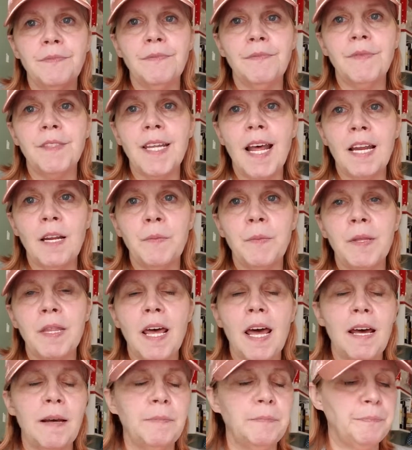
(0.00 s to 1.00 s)
salad with
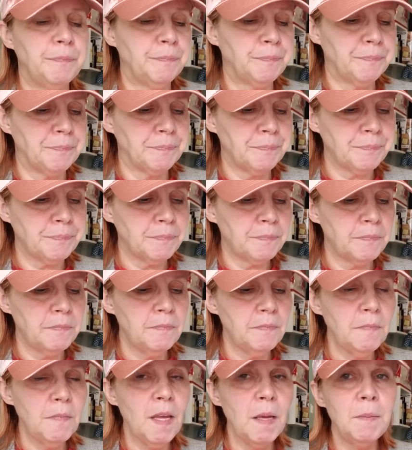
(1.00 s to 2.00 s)
that.
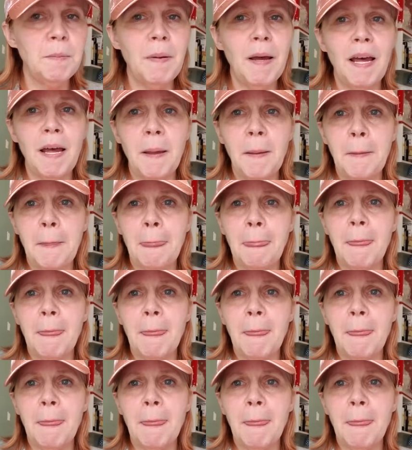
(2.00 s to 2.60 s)
But